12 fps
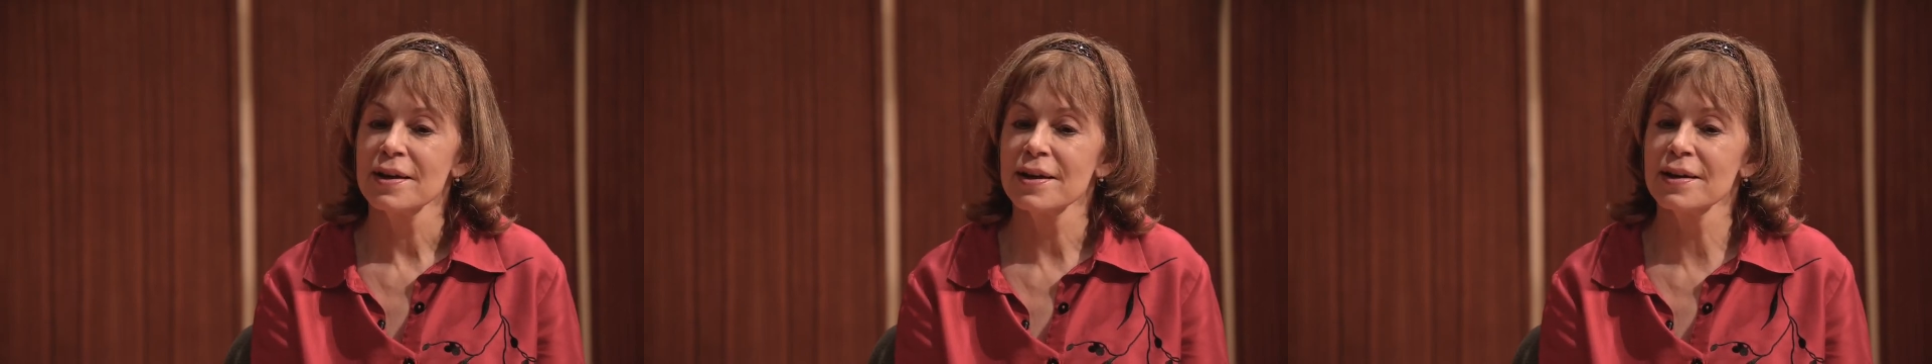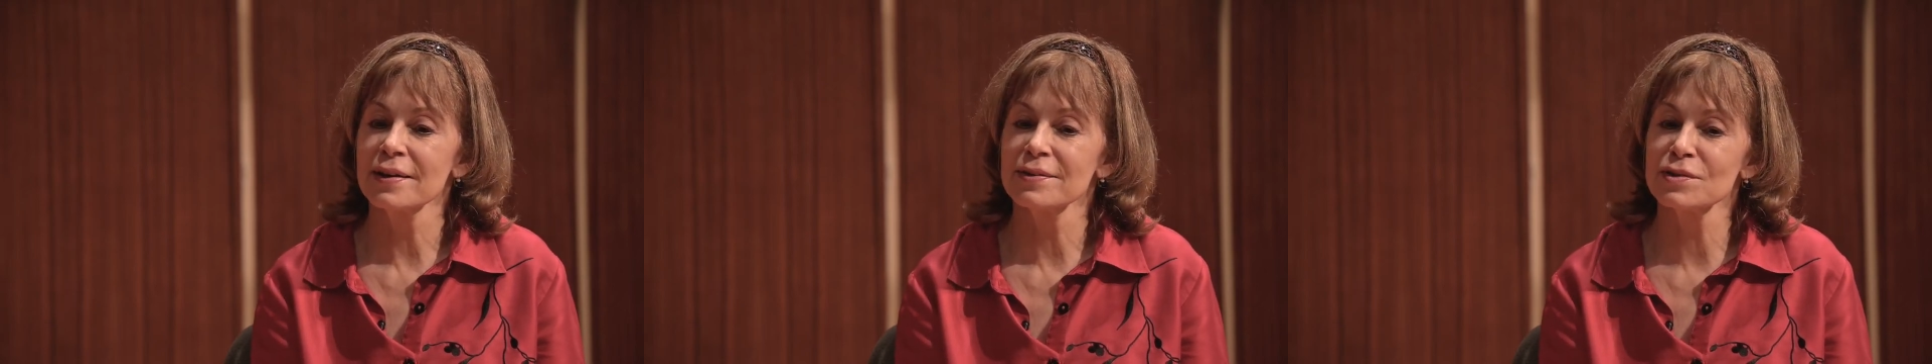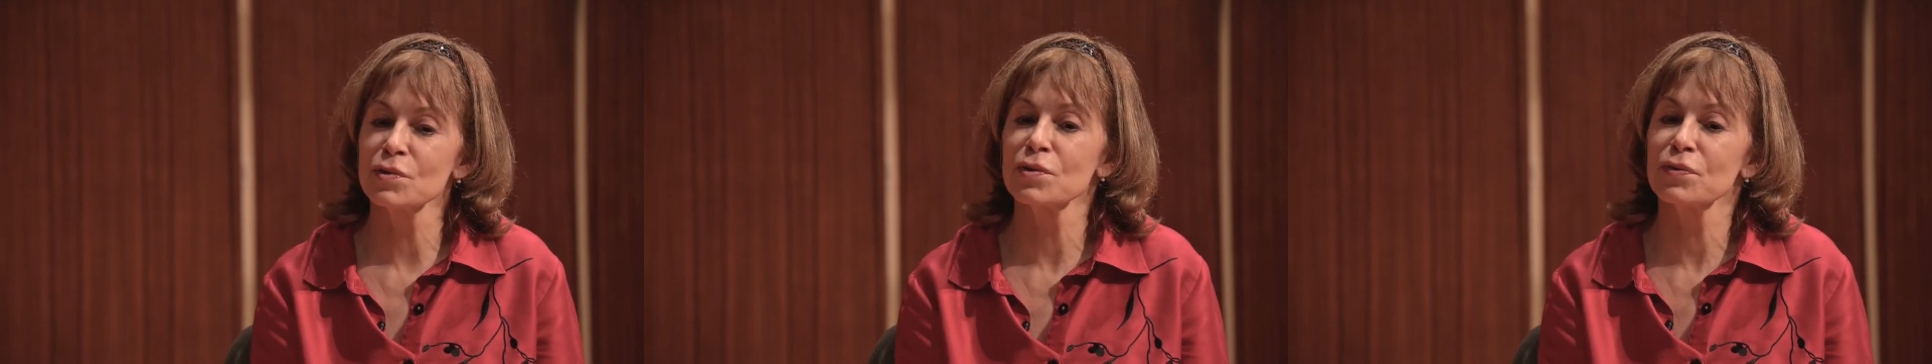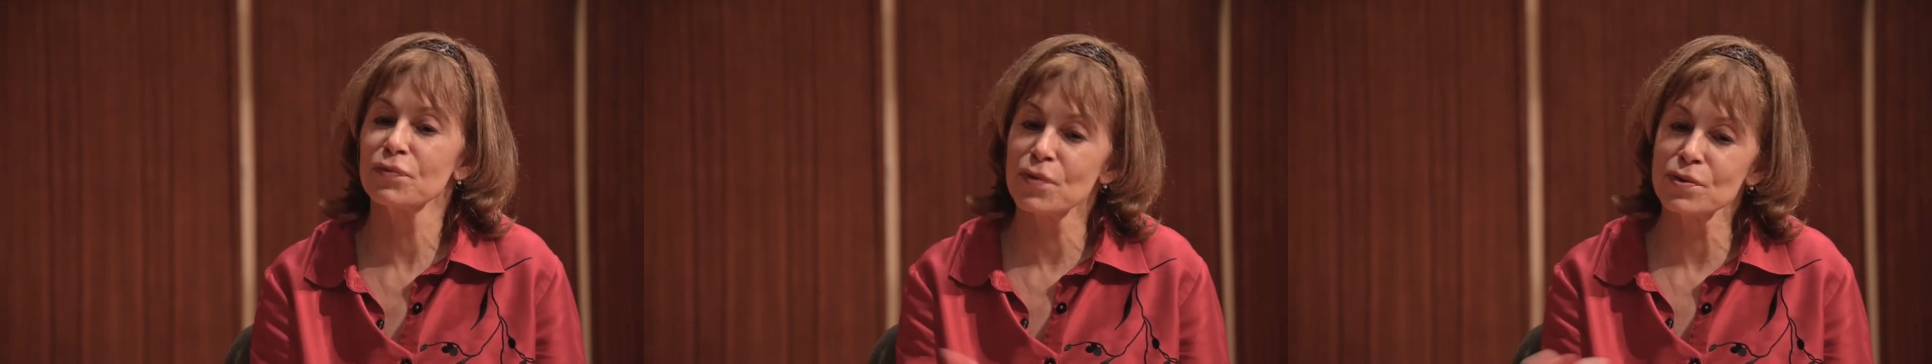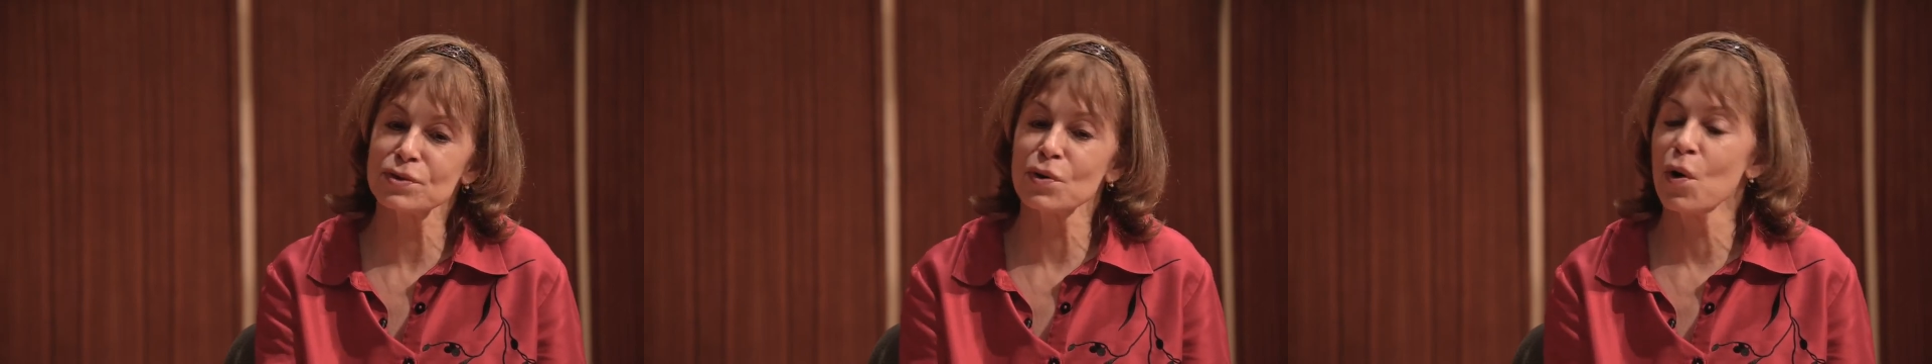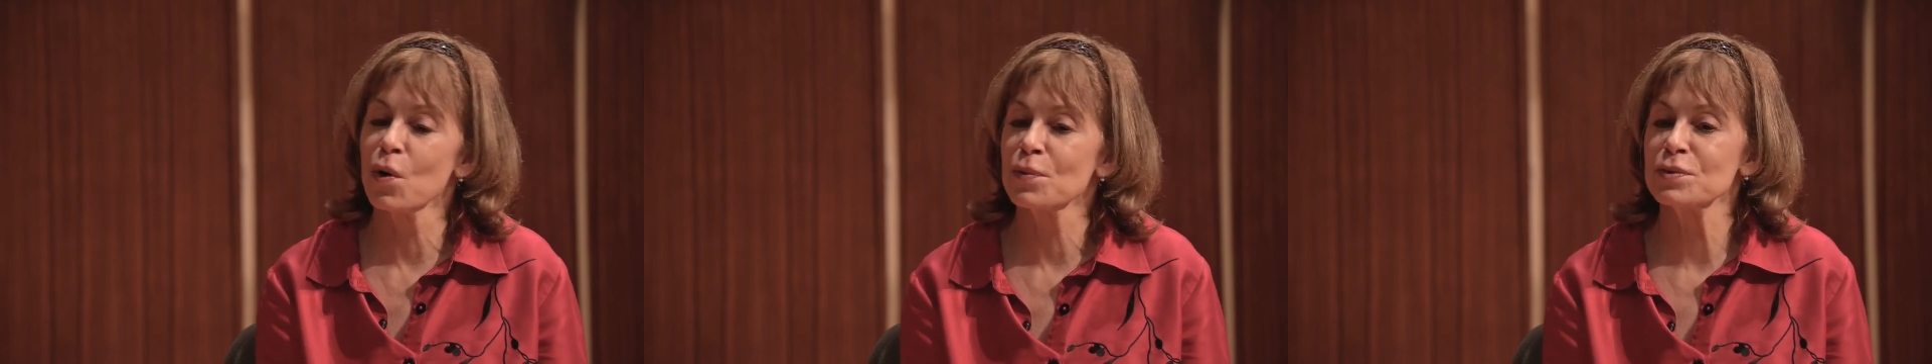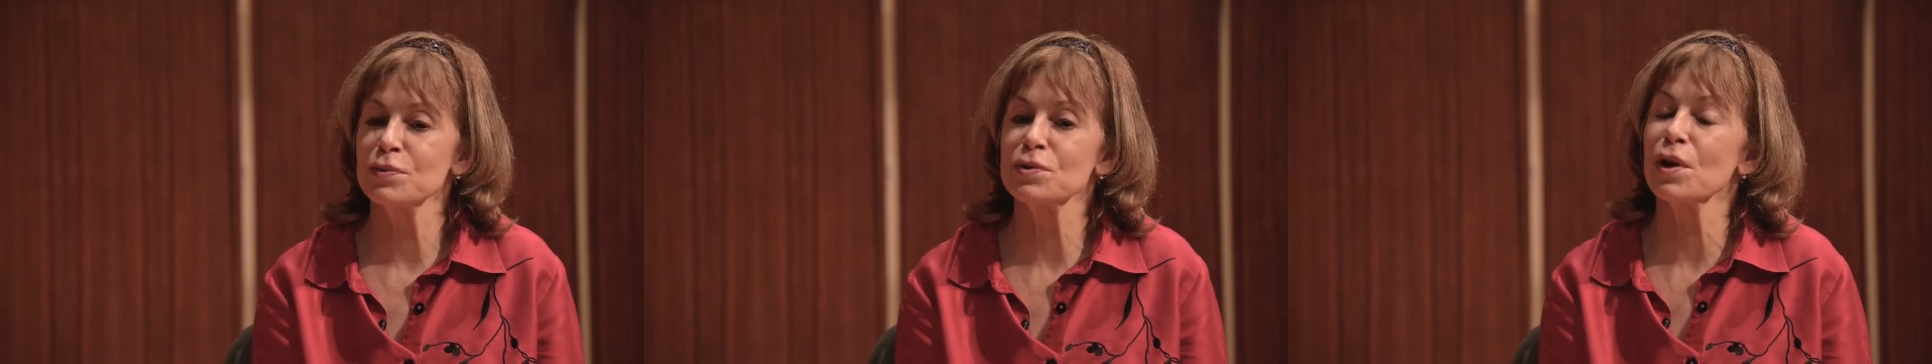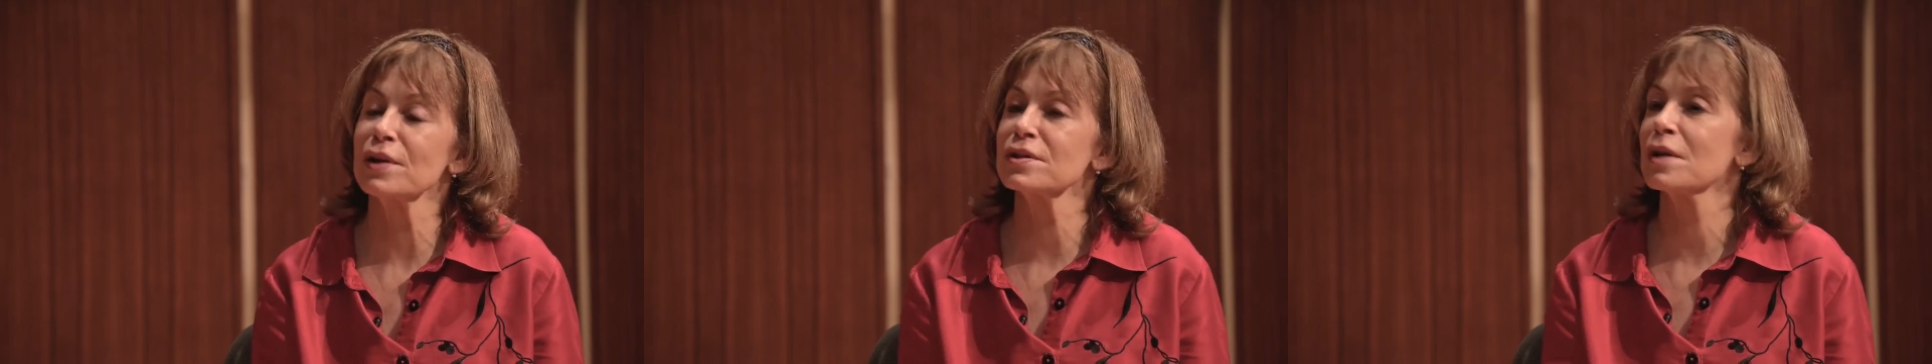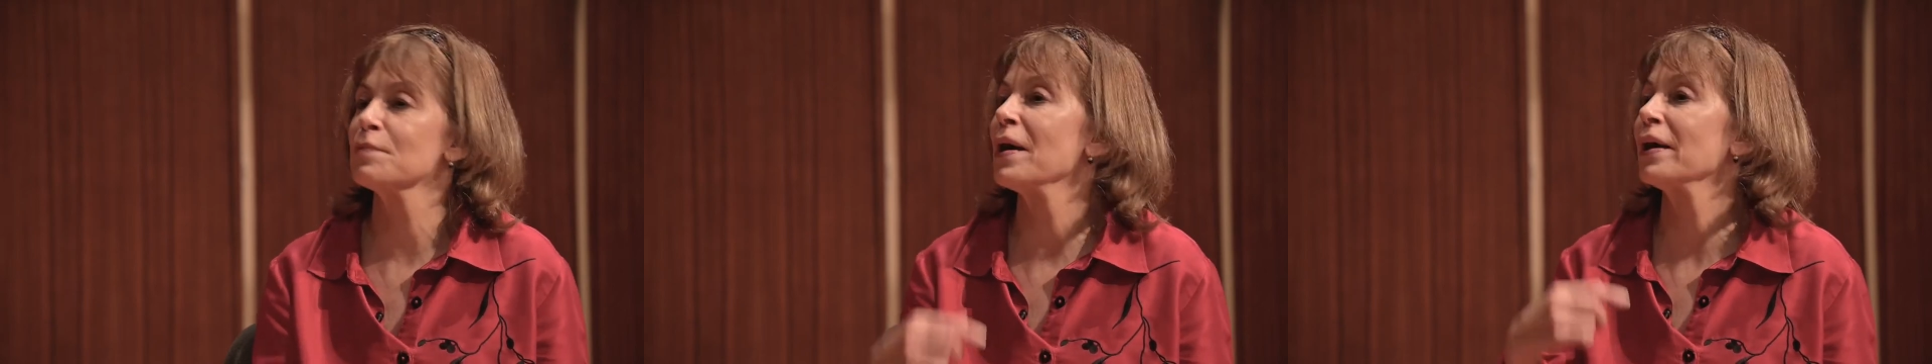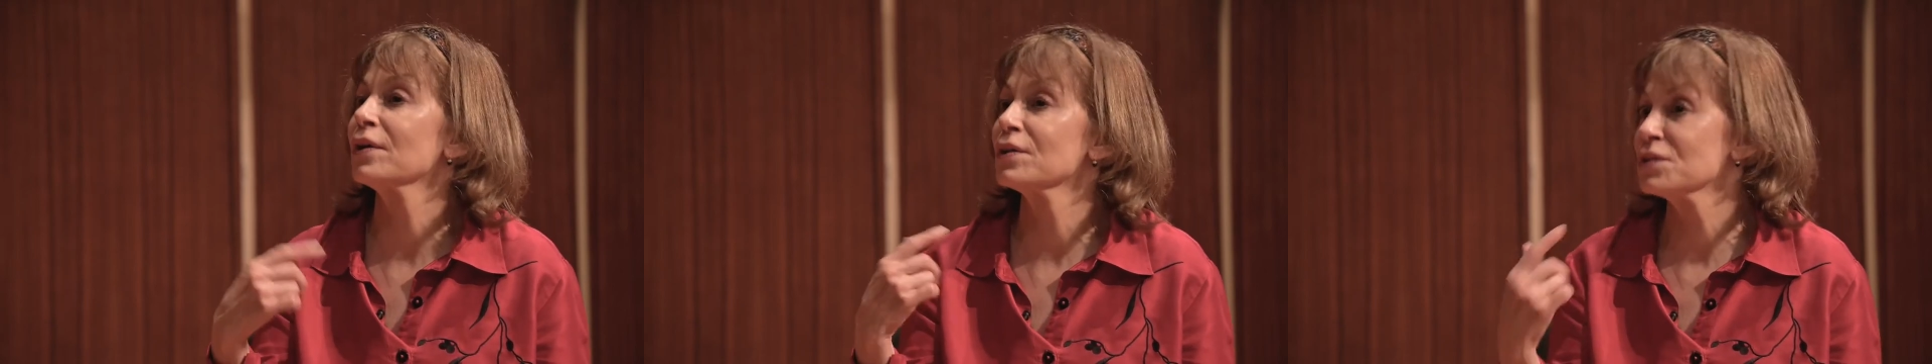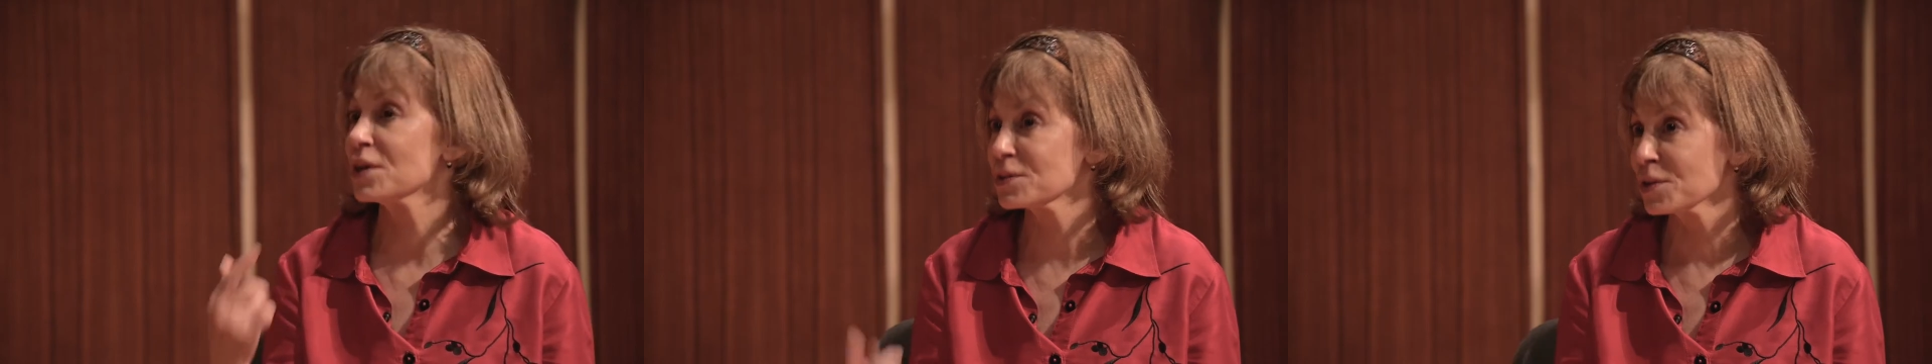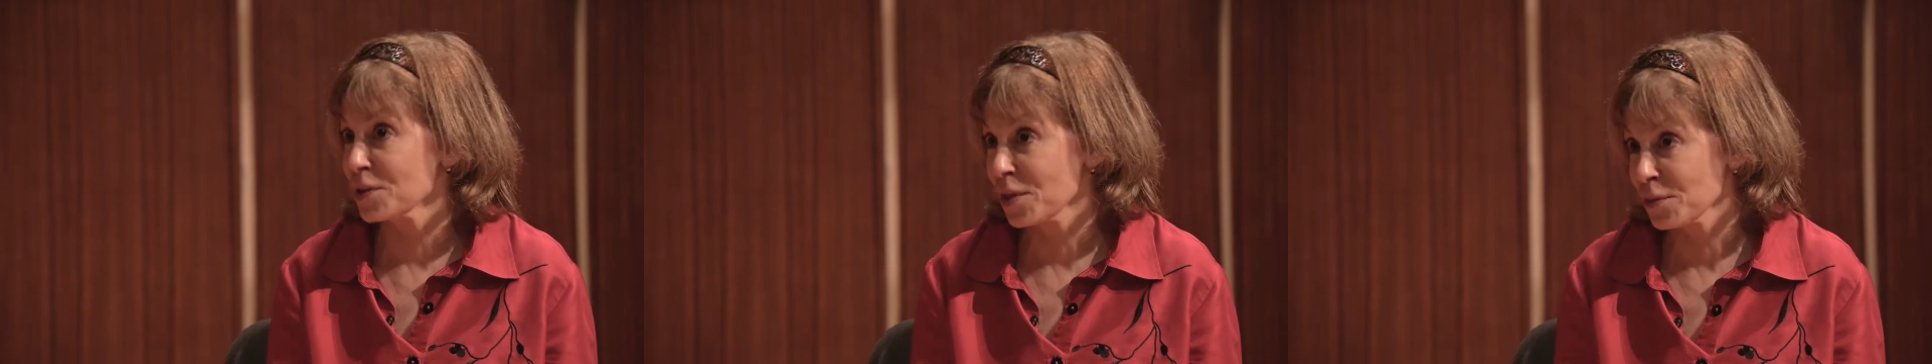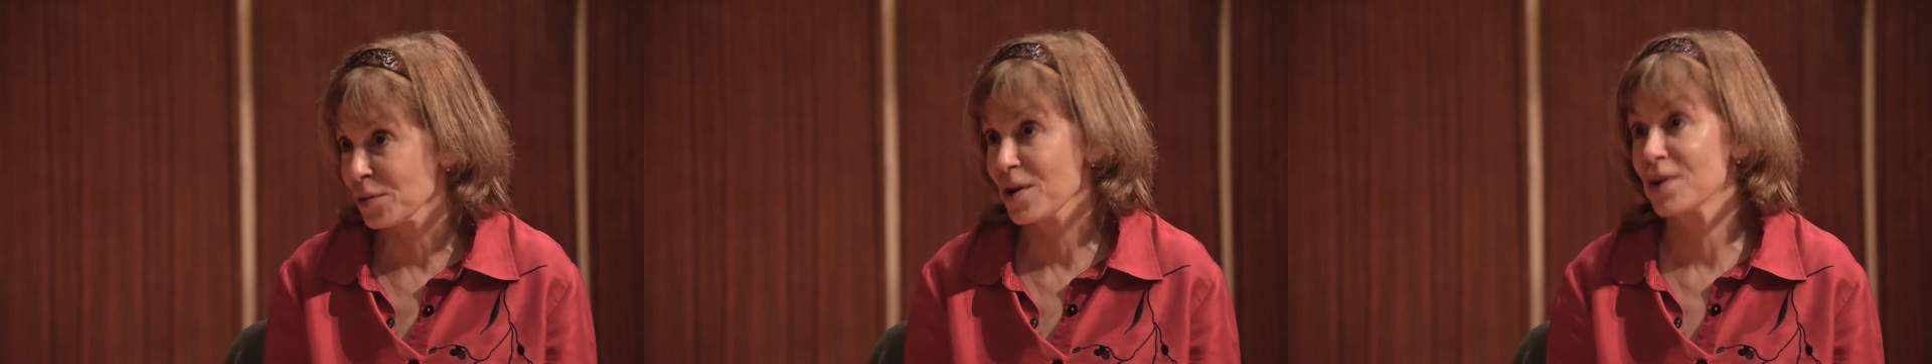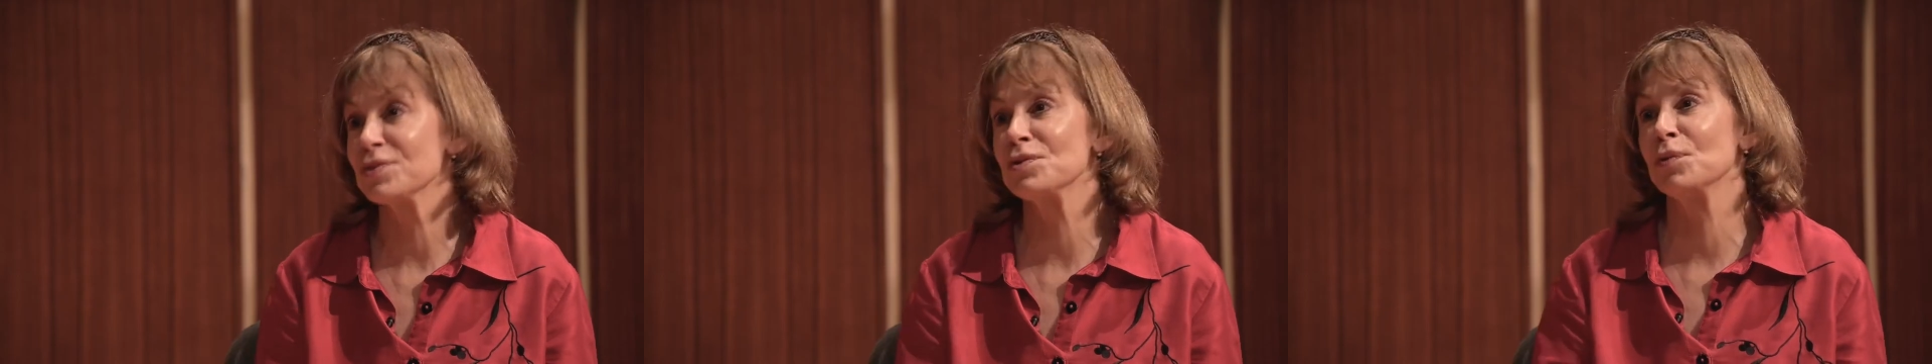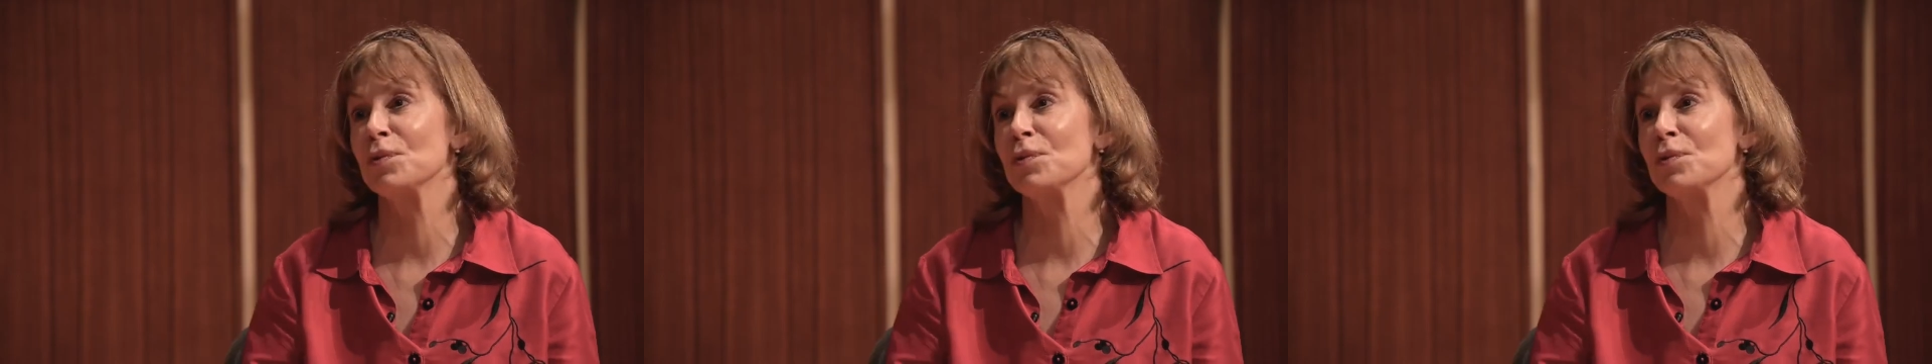And so the first call was, "Would you like to come back and conduct another concert?"